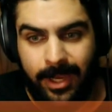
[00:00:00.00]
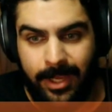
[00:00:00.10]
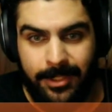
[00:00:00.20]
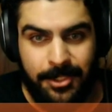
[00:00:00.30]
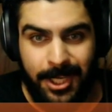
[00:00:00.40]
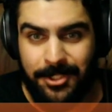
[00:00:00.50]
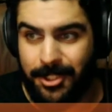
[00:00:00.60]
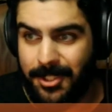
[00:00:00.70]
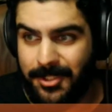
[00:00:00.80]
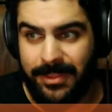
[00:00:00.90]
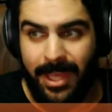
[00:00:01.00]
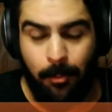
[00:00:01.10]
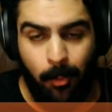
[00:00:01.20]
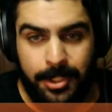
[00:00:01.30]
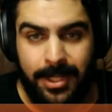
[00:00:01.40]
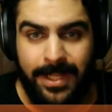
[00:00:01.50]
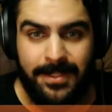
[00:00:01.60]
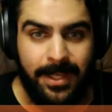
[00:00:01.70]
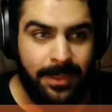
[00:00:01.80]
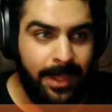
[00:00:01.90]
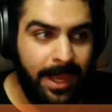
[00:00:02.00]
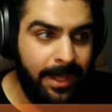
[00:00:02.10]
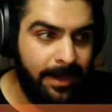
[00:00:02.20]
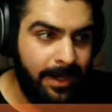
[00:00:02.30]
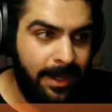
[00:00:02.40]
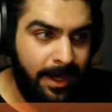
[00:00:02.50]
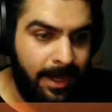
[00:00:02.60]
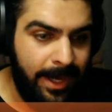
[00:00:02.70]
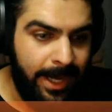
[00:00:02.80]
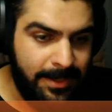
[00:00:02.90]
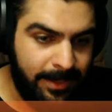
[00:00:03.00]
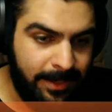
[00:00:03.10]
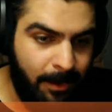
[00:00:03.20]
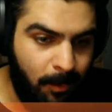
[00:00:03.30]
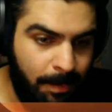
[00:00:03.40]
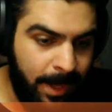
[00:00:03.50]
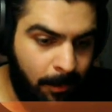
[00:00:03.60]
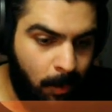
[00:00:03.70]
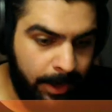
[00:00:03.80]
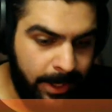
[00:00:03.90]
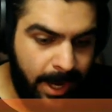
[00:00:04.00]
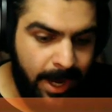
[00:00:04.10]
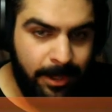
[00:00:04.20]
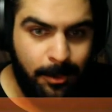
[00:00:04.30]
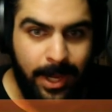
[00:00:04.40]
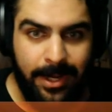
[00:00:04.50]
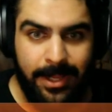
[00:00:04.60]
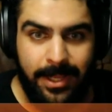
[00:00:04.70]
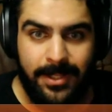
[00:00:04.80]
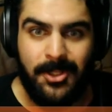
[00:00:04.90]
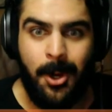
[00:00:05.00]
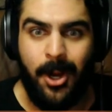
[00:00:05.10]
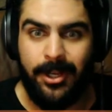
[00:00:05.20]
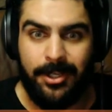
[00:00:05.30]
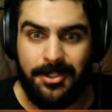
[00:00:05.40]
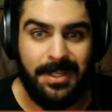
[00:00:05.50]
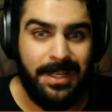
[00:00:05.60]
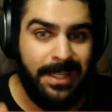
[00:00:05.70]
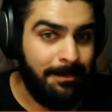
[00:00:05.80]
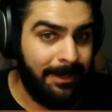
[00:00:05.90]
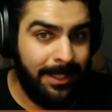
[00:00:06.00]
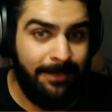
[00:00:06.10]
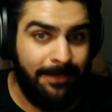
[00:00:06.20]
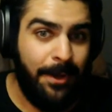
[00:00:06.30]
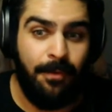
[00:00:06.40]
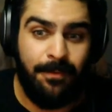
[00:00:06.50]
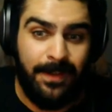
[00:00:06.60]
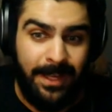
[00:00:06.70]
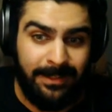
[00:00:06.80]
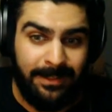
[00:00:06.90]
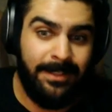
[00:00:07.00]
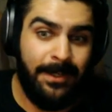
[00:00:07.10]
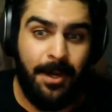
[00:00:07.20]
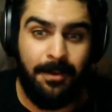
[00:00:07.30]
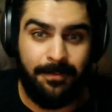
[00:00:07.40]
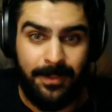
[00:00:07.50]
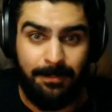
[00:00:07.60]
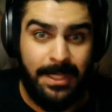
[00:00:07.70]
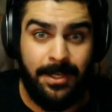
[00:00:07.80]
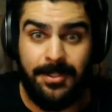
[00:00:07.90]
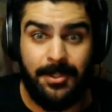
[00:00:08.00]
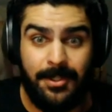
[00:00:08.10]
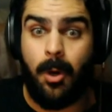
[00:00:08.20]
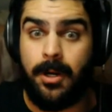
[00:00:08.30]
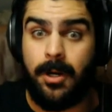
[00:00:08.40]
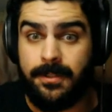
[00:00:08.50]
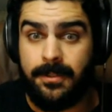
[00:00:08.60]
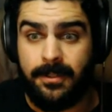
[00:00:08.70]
And it's just like that one. It's like that one guy who had a hit song and is just going to keep living off of it and living off of it because it worked.